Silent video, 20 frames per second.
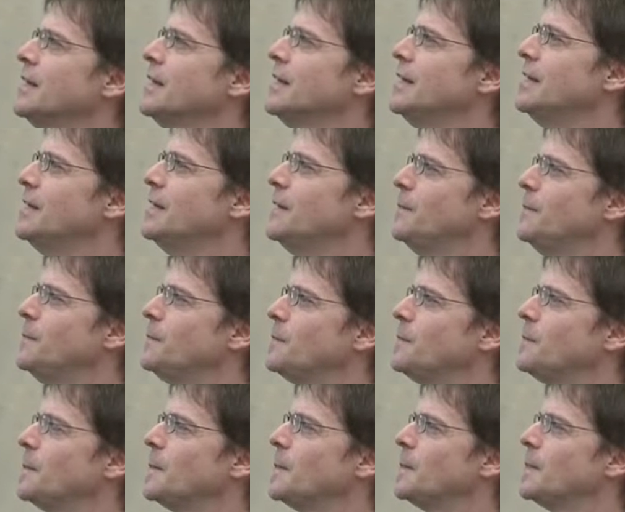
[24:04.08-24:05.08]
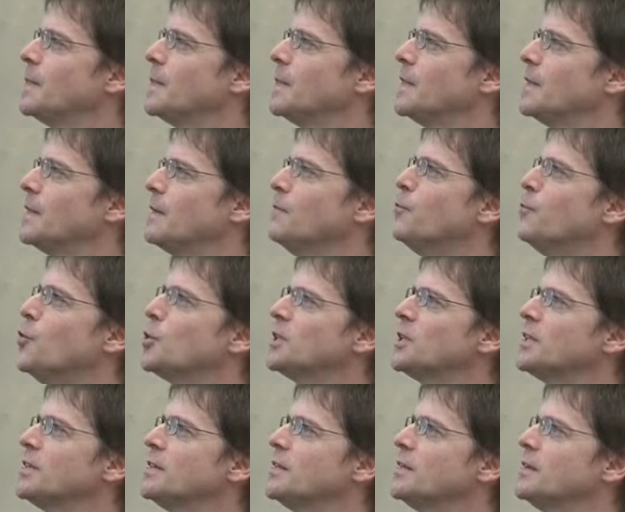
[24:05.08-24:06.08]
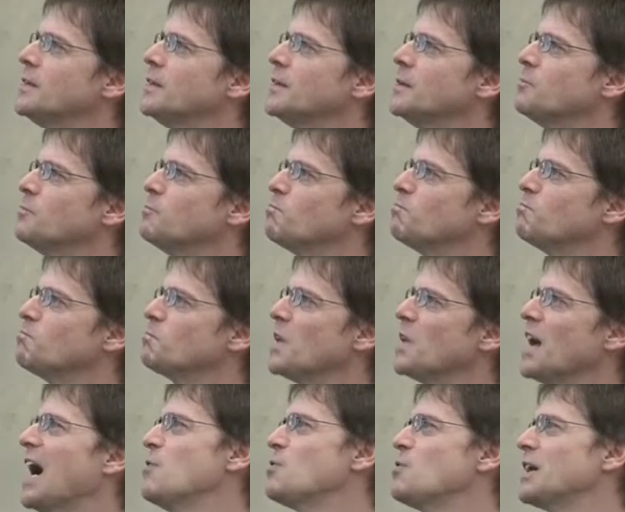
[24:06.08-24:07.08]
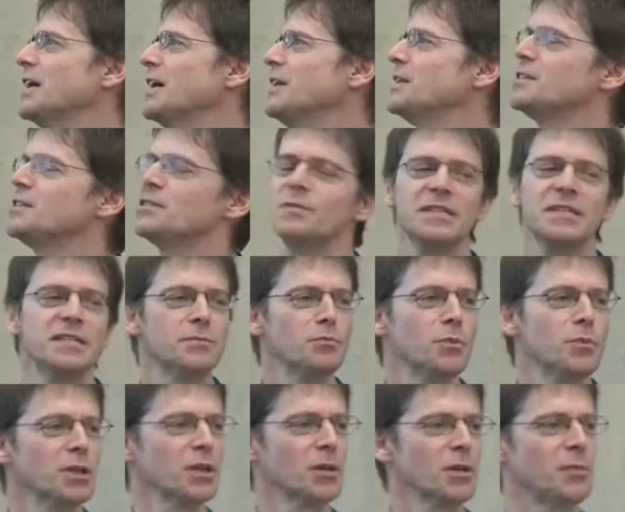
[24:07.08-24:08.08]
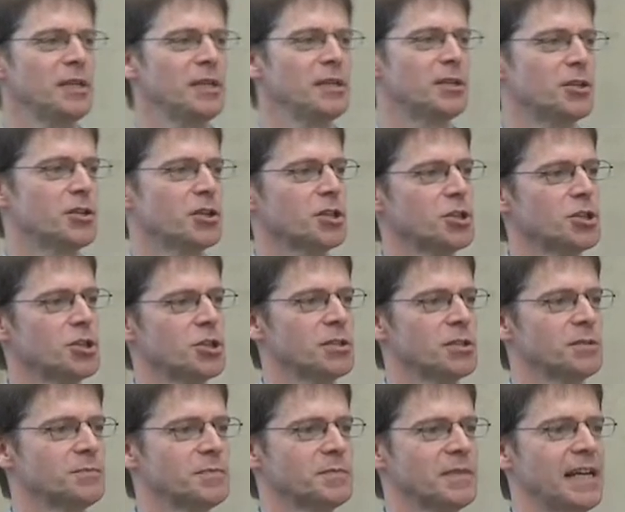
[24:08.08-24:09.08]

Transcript: Uh, what, how can the Swiss model be judged?